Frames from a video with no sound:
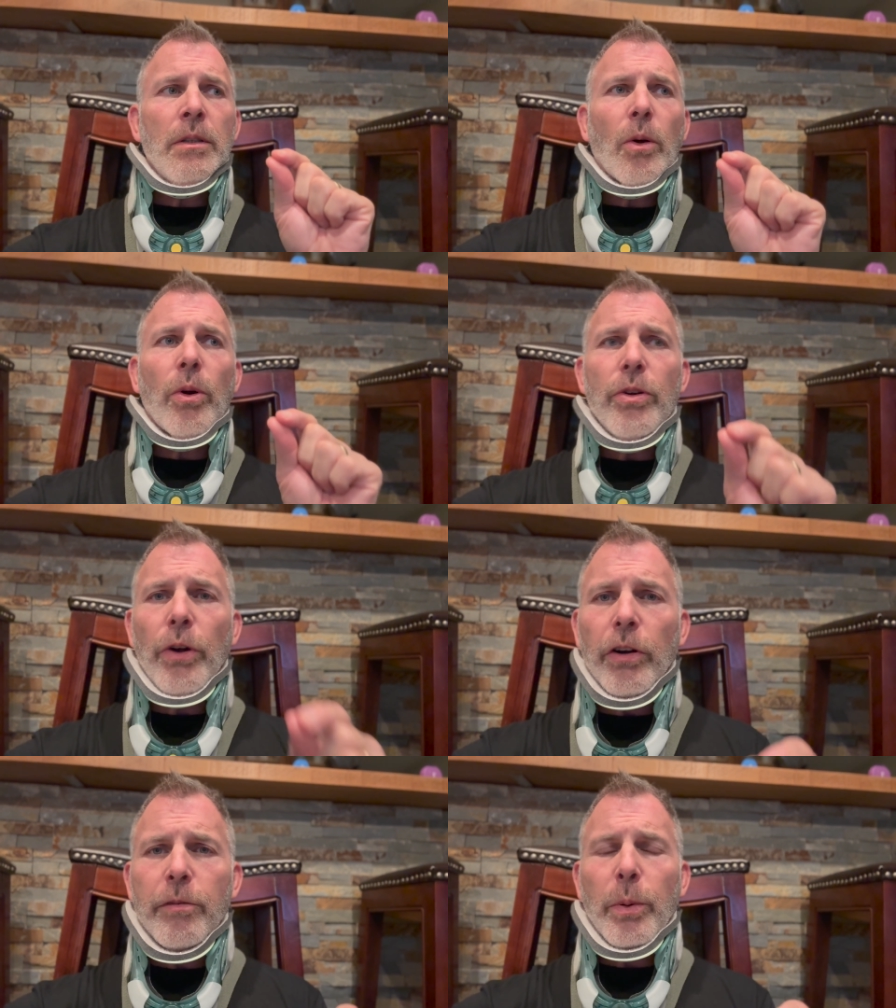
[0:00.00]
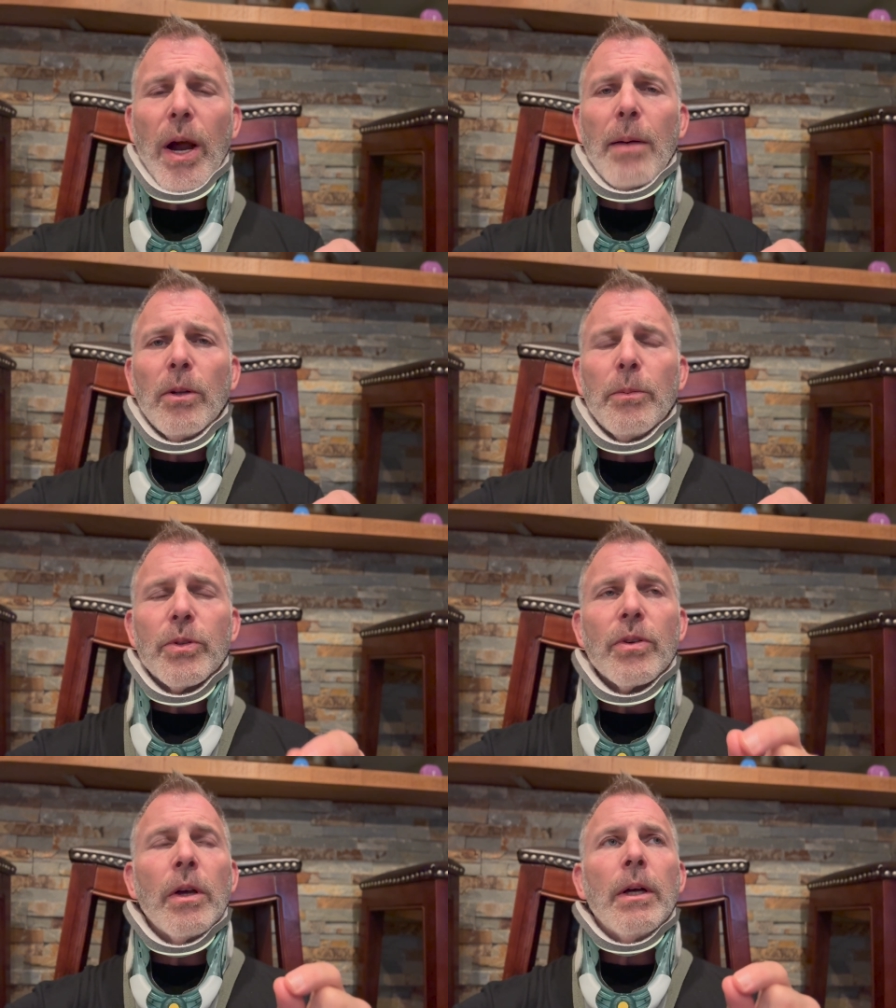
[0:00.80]
or nerve
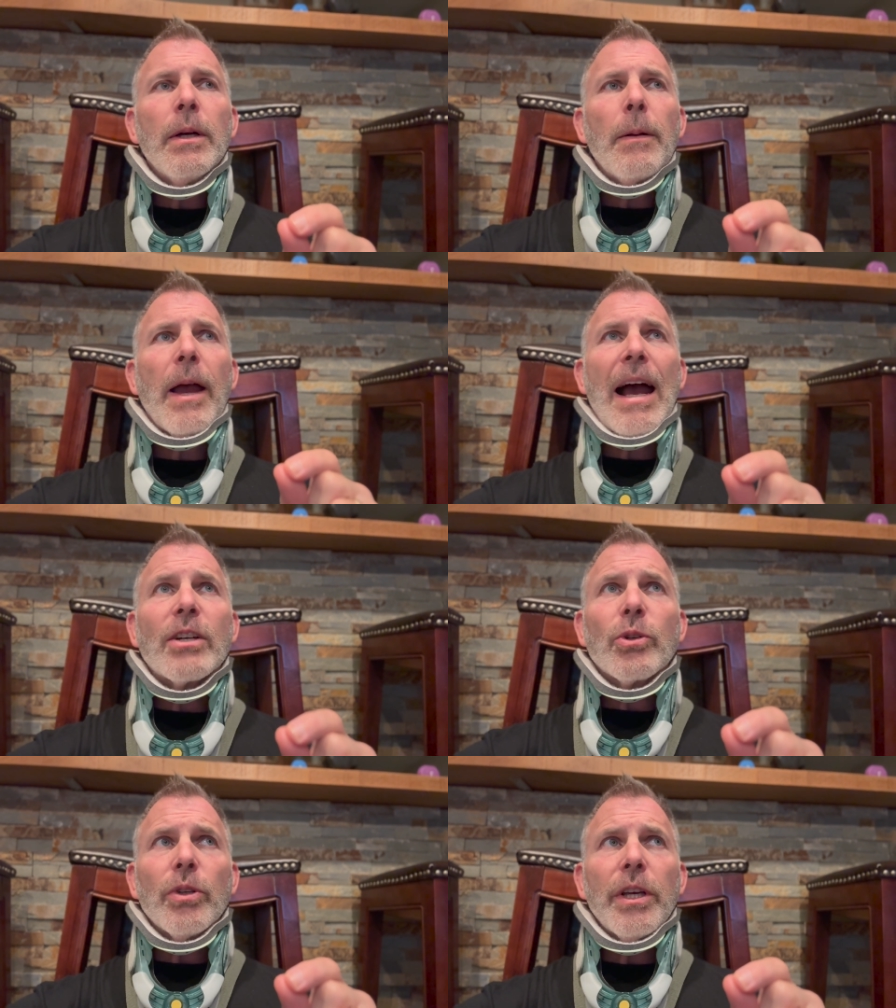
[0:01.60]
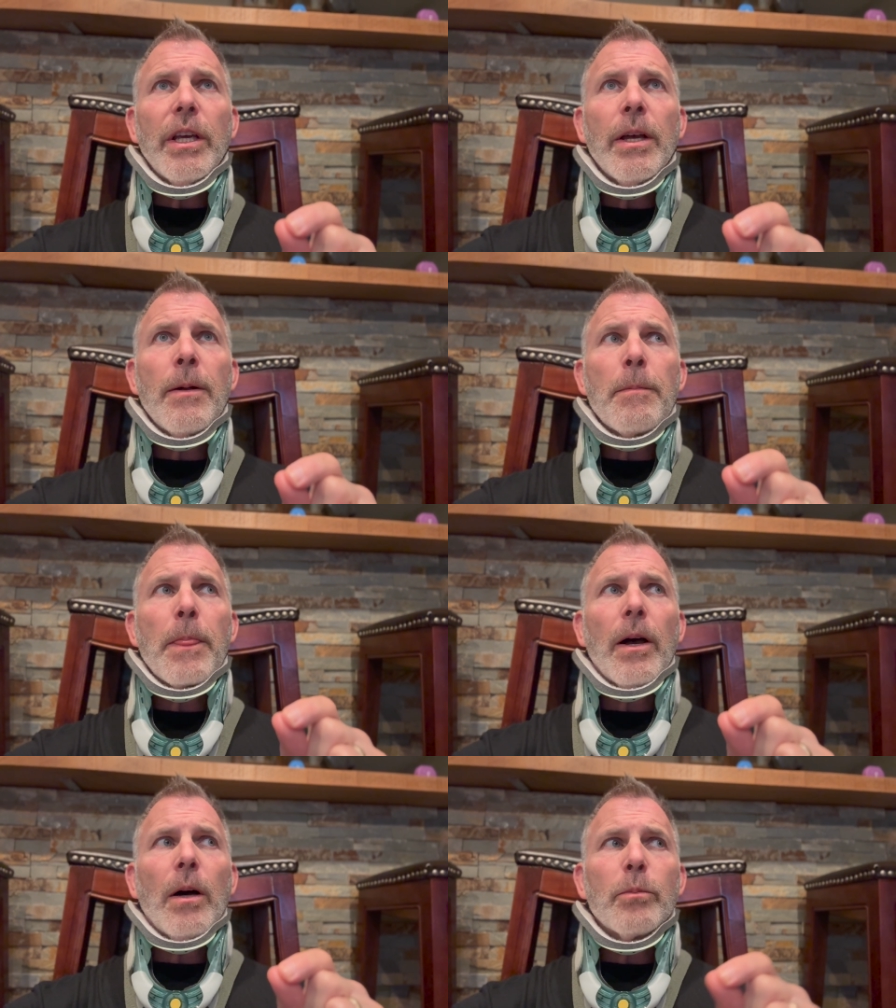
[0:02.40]
problems actually
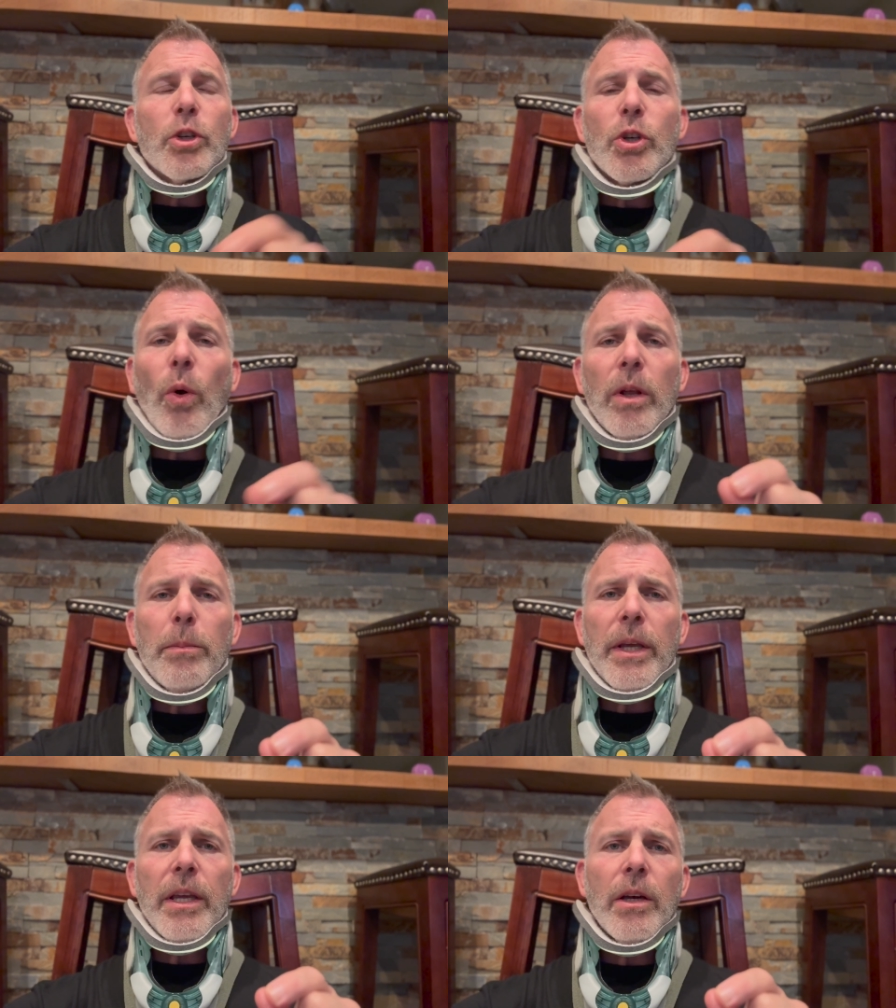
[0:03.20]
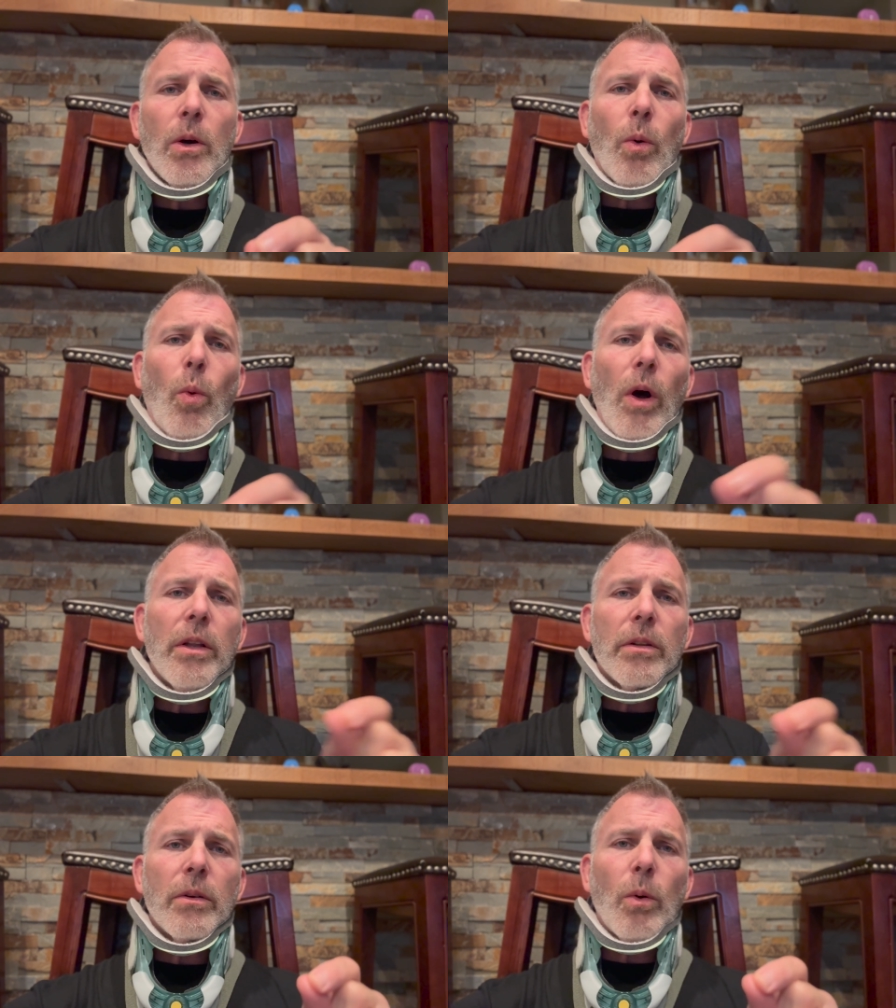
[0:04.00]
showing me
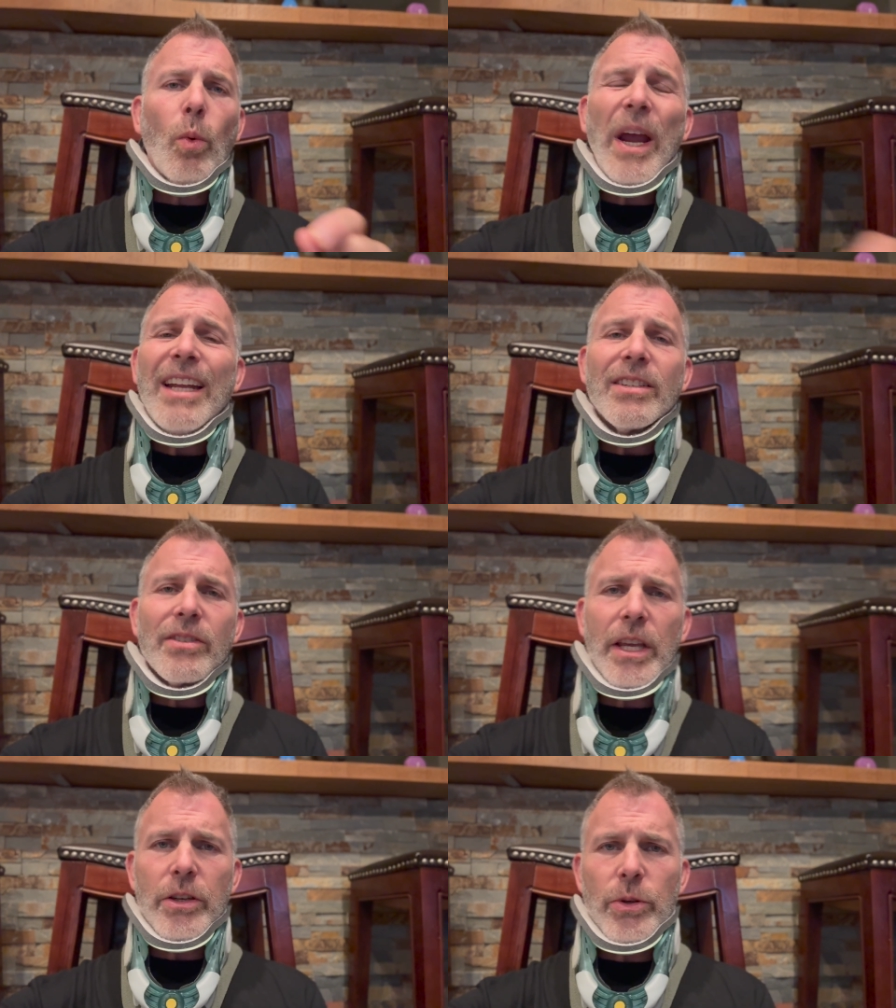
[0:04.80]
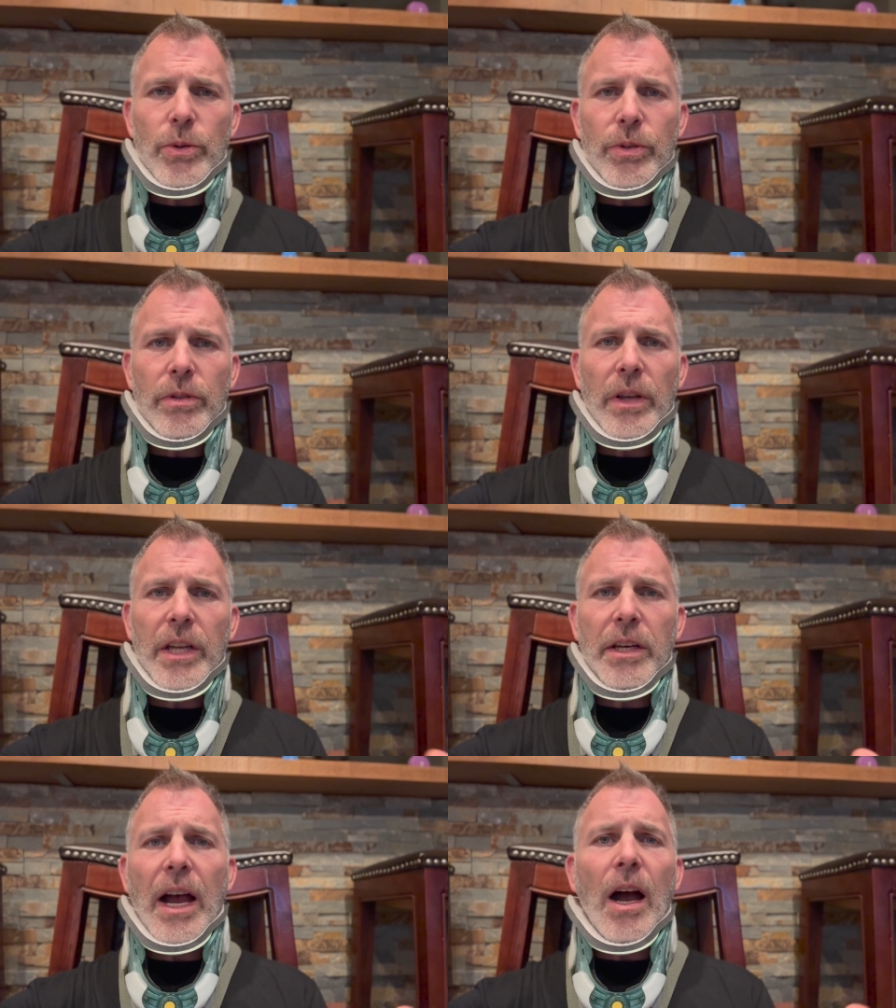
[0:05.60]
what weights they used
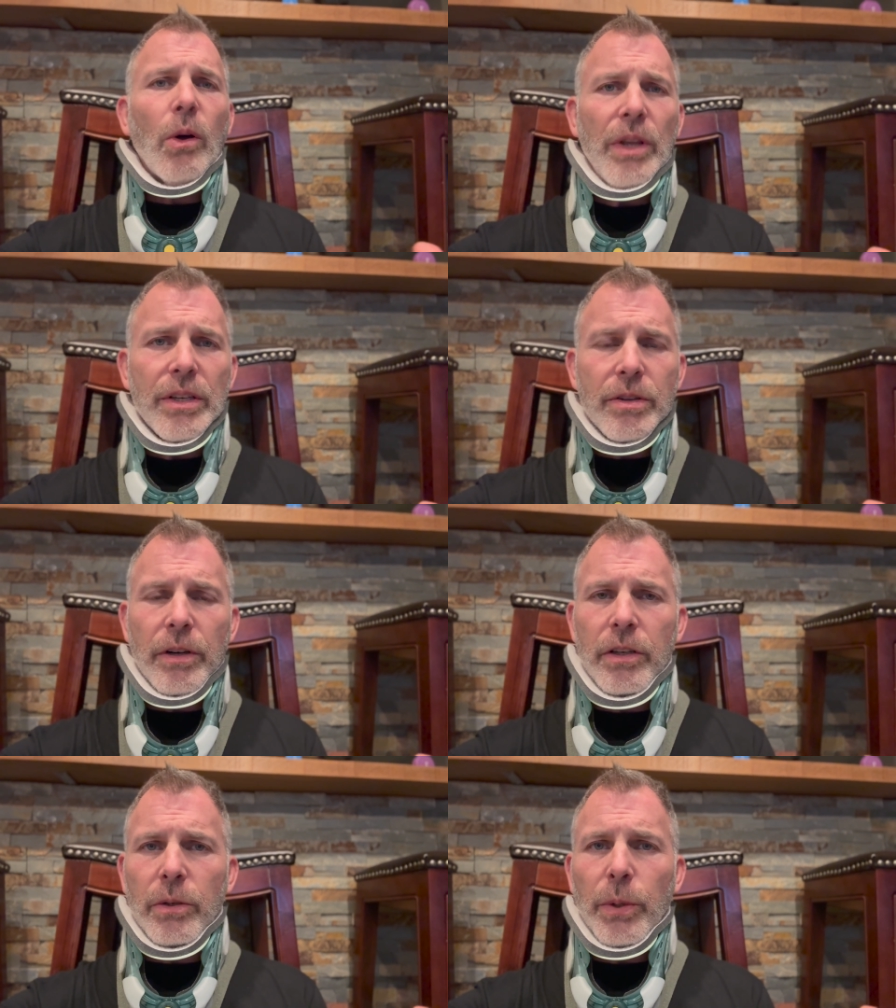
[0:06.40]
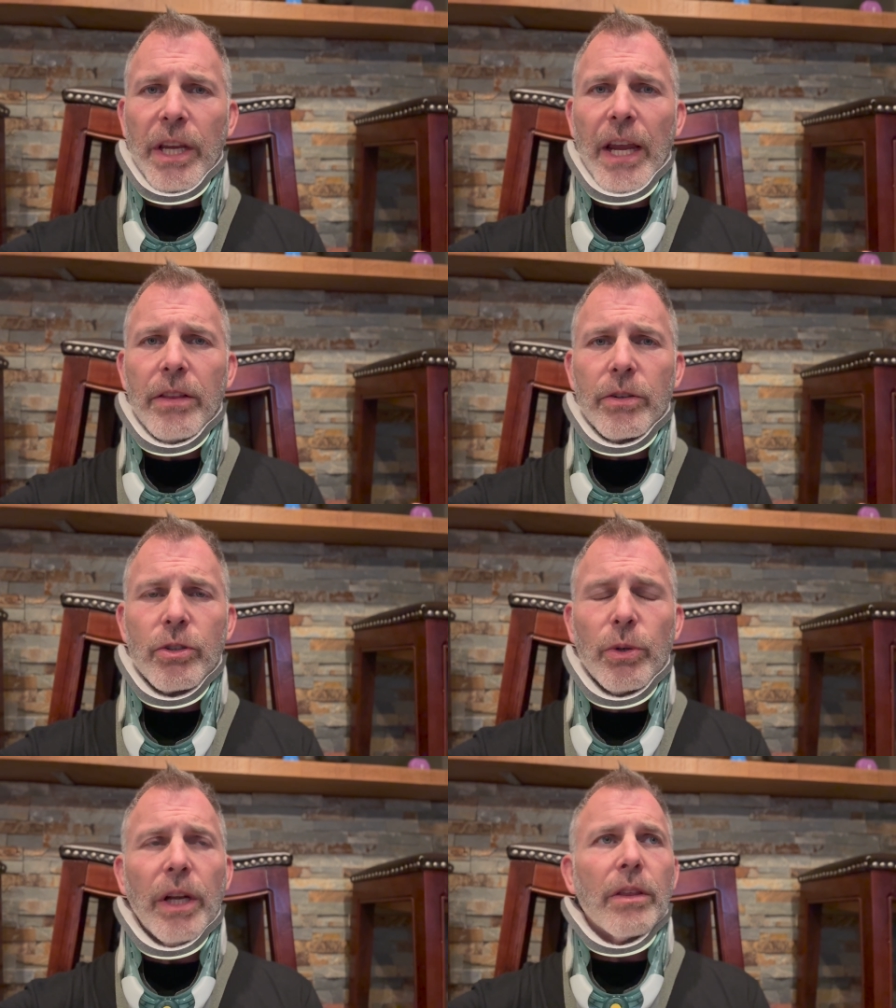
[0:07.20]
and how they started to regain their
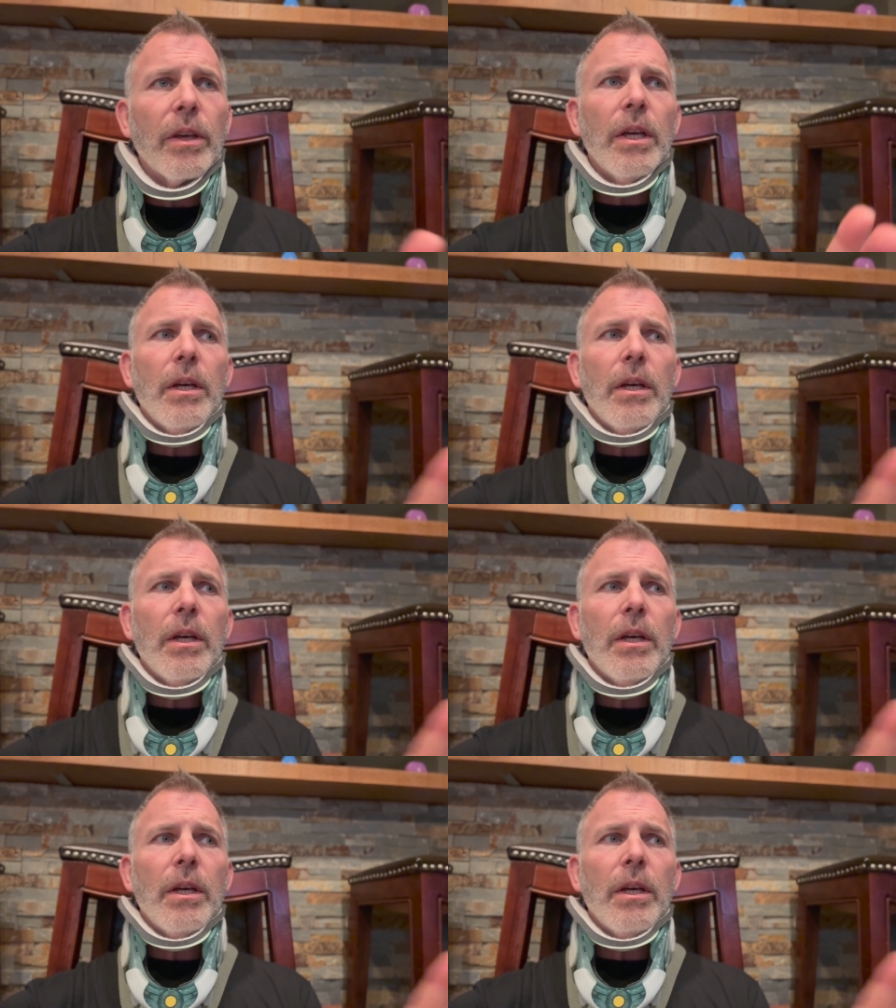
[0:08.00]
strength.